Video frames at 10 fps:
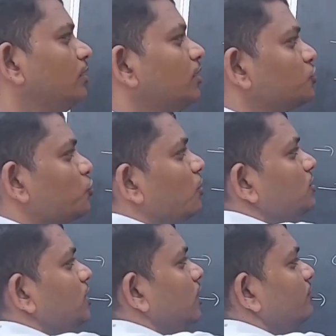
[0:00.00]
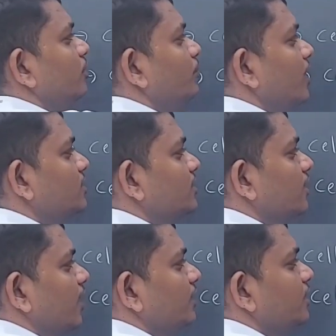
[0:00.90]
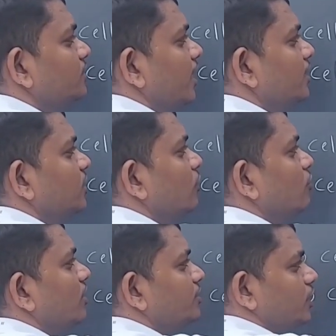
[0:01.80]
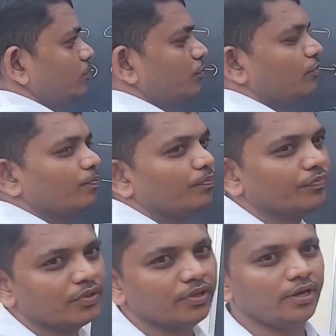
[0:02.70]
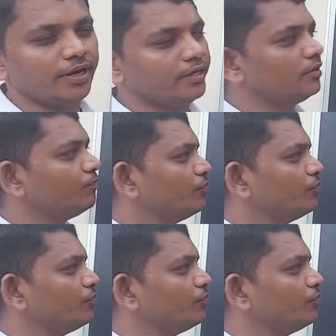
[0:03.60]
the structure of the plant cell like this, hexagonal shape, right?